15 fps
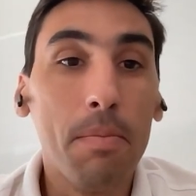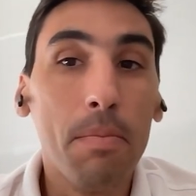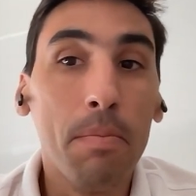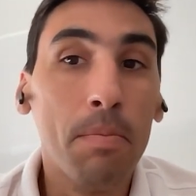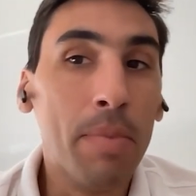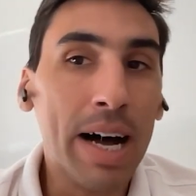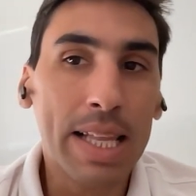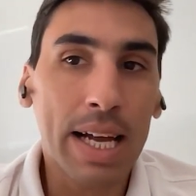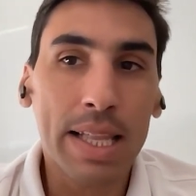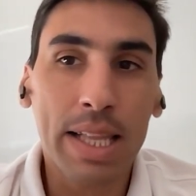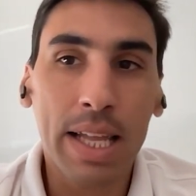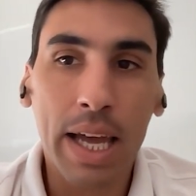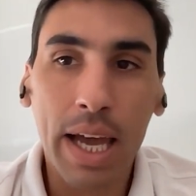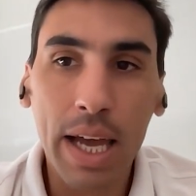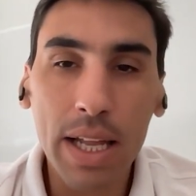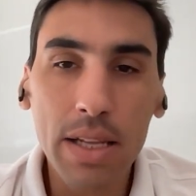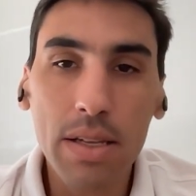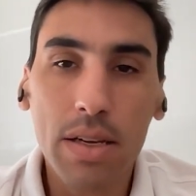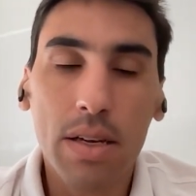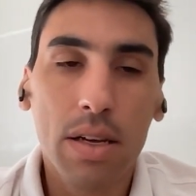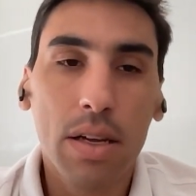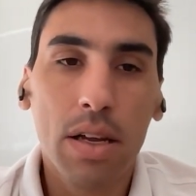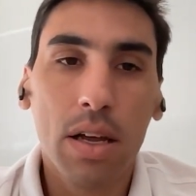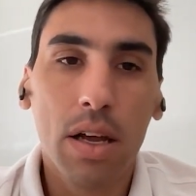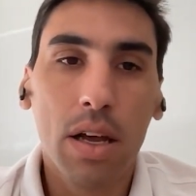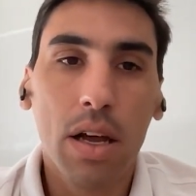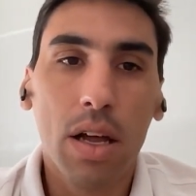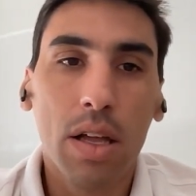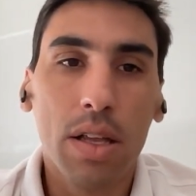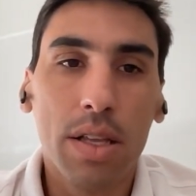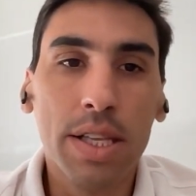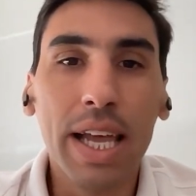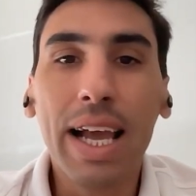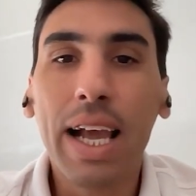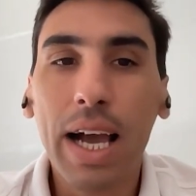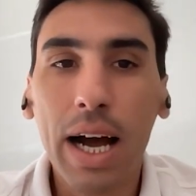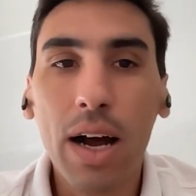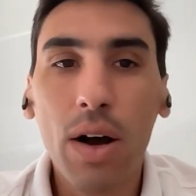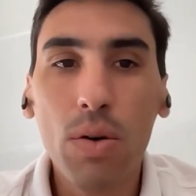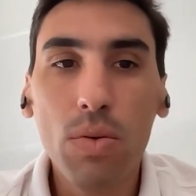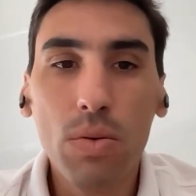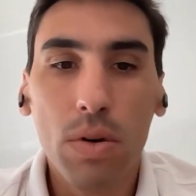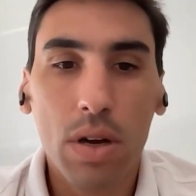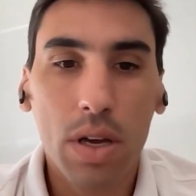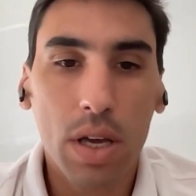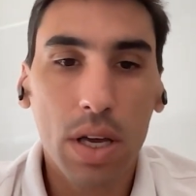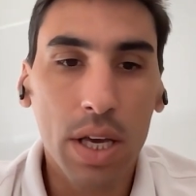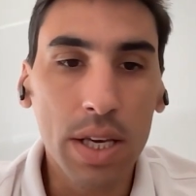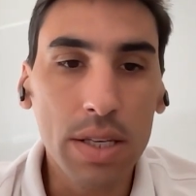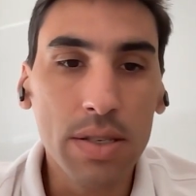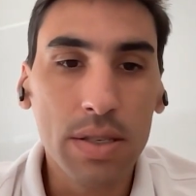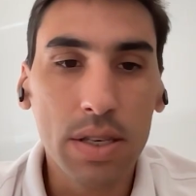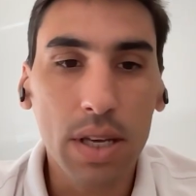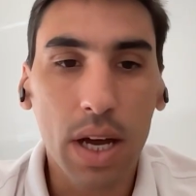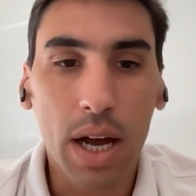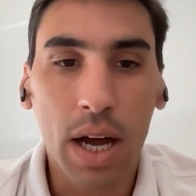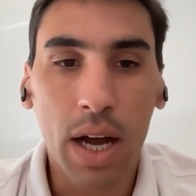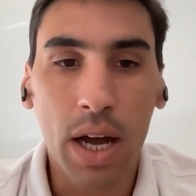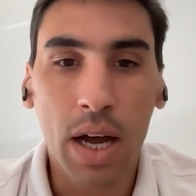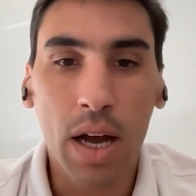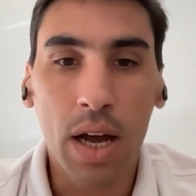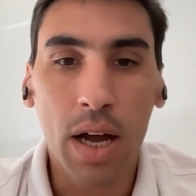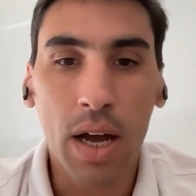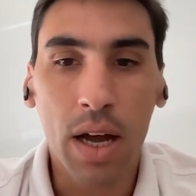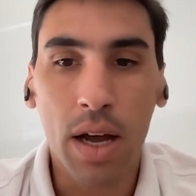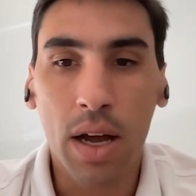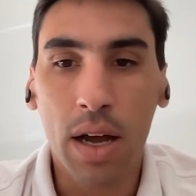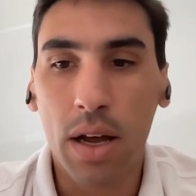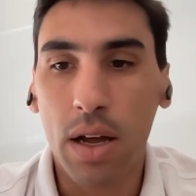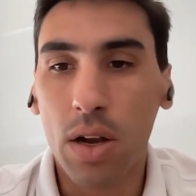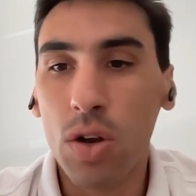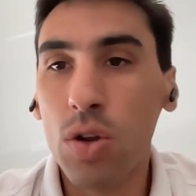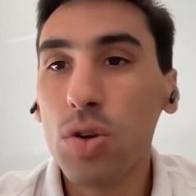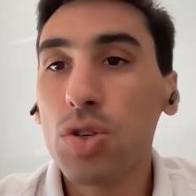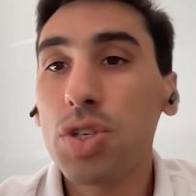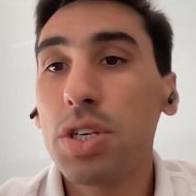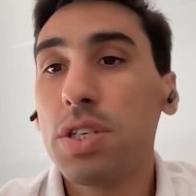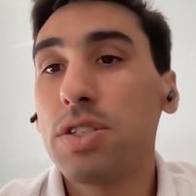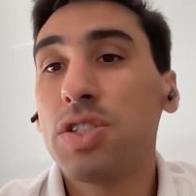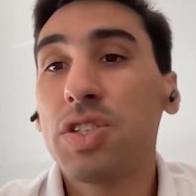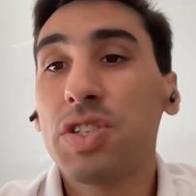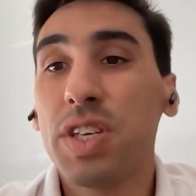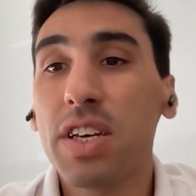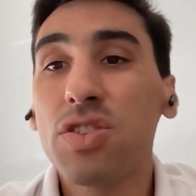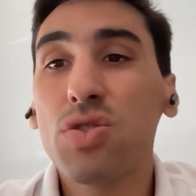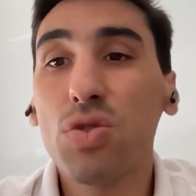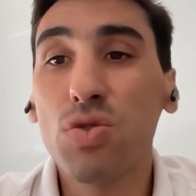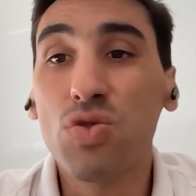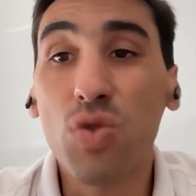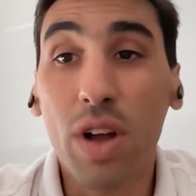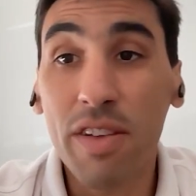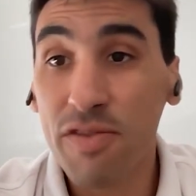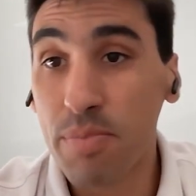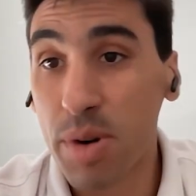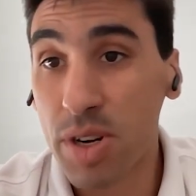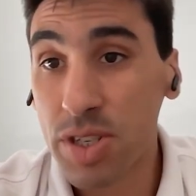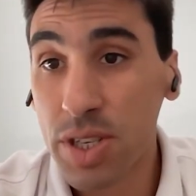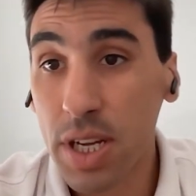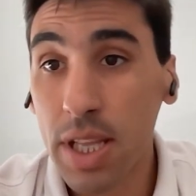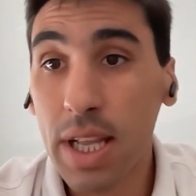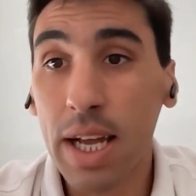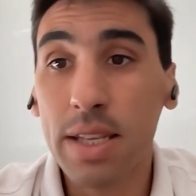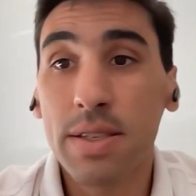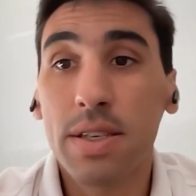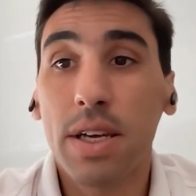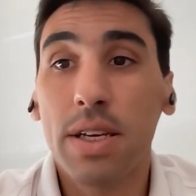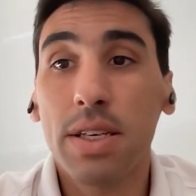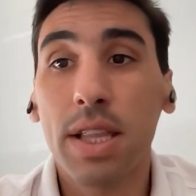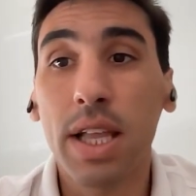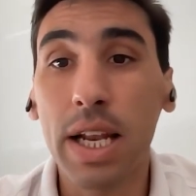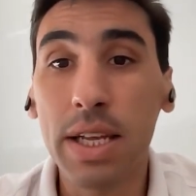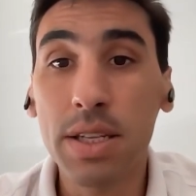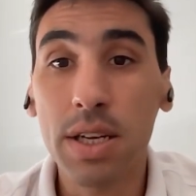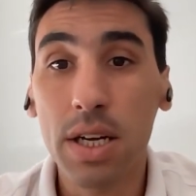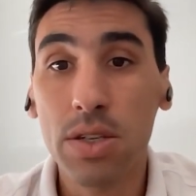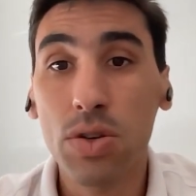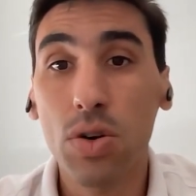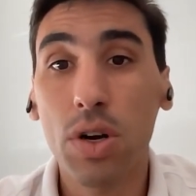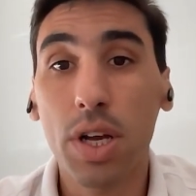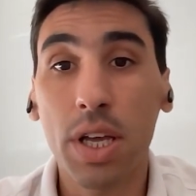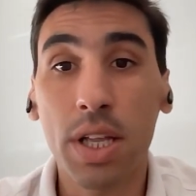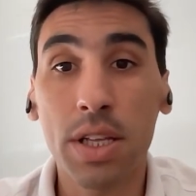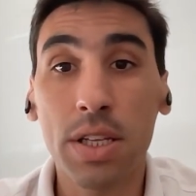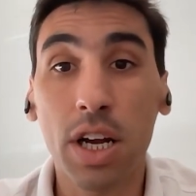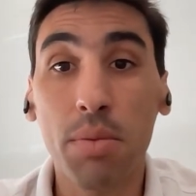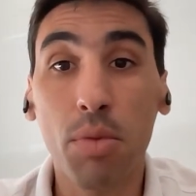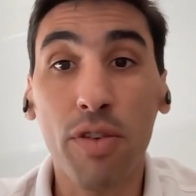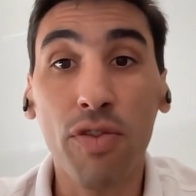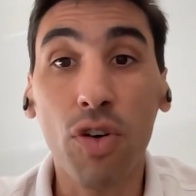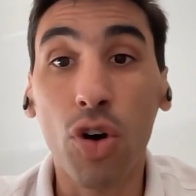but at the end, the cow is uh, losing 6 to 12%, that's uh, the literature, in terms of